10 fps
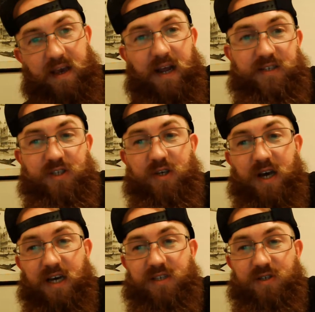And I'll see
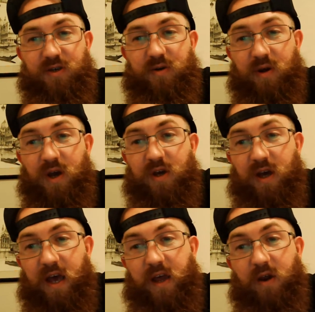you guys soon.
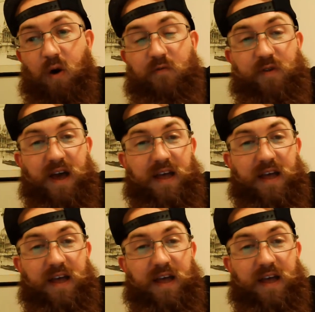And hopefully